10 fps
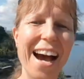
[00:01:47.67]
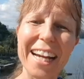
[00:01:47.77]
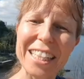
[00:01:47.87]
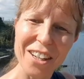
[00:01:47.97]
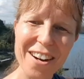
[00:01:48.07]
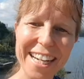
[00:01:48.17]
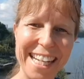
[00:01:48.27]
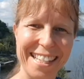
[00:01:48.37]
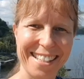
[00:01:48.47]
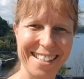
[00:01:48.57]
I got
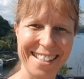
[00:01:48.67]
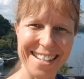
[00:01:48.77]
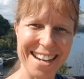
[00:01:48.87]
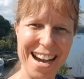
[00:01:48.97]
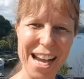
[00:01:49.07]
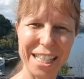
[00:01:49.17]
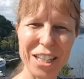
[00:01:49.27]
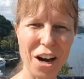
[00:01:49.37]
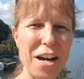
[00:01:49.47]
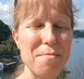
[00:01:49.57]
it. I
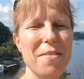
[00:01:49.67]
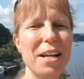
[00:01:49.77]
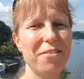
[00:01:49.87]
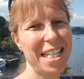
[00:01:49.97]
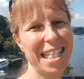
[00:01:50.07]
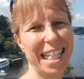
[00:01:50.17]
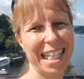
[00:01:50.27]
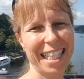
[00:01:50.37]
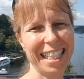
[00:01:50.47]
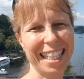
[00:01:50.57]
got my
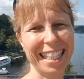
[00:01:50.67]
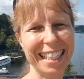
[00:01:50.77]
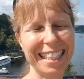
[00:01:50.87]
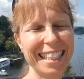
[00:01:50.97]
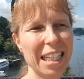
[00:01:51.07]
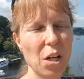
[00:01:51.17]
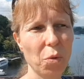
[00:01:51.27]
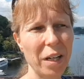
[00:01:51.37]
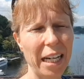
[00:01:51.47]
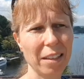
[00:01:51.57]
visa.
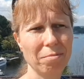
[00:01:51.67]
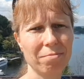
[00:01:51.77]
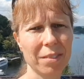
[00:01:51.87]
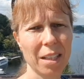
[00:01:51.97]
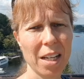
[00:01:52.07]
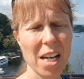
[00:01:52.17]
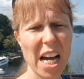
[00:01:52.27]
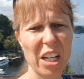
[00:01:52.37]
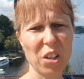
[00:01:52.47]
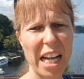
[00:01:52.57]
Well,
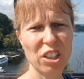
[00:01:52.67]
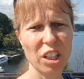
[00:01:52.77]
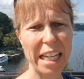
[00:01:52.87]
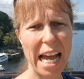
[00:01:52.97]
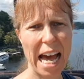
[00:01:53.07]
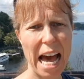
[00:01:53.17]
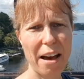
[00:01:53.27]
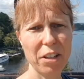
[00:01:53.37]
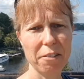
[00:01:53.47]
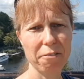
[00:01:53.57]
I don't actually
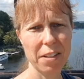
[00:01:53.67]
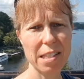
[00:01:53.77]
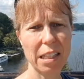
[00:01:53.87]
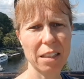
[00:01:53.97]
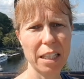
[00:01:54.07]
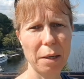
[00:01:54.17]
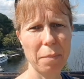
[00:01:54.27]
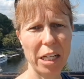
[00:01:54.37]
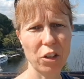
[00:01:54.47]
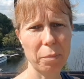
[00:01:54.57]
have it physically in
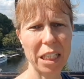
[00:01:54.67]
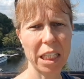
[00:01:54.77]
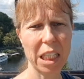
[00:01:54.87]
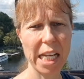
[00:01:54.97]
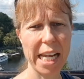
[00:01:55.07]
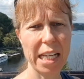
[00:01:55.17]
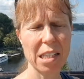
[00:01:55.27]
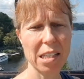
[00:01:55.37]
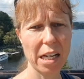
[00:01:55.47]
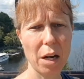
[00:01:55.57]
my grubby little
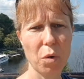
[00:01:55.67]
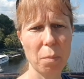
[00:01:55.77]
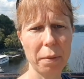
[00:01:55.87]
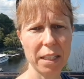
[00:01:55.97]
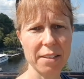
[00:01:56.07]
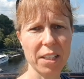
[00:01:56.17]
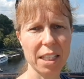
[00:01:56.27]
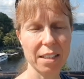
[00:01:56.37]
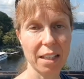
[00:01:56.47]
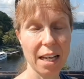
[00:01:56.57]
hands, and I won't believe it
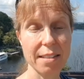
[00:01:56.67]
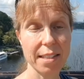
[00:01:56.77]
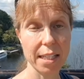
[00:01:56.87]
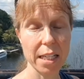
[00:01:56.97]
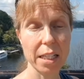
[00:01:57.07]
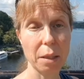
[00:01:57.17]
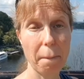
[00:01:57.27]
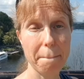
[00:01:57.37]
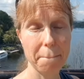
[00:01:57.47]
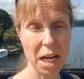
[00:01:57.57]
until I see it.
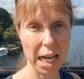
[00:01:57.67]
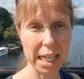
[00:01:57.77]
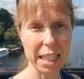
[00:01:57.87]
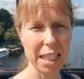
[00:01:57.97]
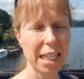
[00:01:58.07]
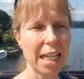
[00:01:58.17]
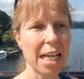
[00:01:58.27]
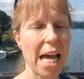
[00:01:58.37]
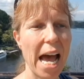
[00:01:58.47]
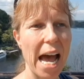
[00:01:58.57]
But
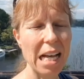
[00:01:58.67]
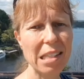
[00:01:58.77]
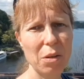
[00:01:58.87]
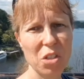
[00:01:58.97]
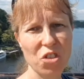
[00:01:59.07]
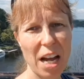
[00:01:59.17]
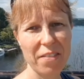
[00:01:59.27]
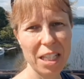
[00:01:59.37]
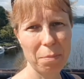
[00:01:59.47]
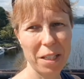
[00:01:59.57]
as I was
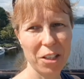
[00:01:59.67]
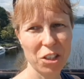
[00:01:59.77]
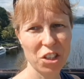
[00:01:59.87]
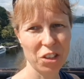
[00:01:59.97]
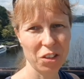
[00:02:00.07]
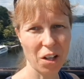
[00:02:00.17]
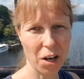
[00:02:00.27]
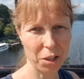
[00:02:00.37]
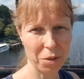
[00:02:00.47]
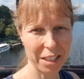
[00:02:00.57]
driving up here to
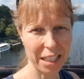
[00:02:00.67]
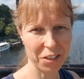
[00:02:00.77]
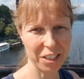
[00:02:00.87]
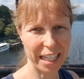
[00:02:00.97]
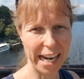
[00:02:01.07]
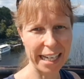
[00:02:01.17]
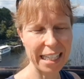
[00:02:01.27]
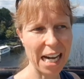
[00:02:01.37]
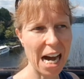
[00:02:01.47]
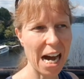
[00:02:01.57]
Ottawa the other
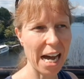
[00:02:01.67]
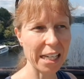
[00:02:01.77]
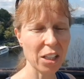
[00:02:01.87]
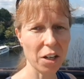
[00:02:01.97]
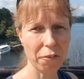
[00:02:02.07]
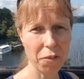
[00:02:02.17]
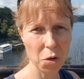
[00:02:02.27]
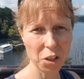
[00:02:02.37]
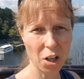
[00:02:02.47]
day, I got a phone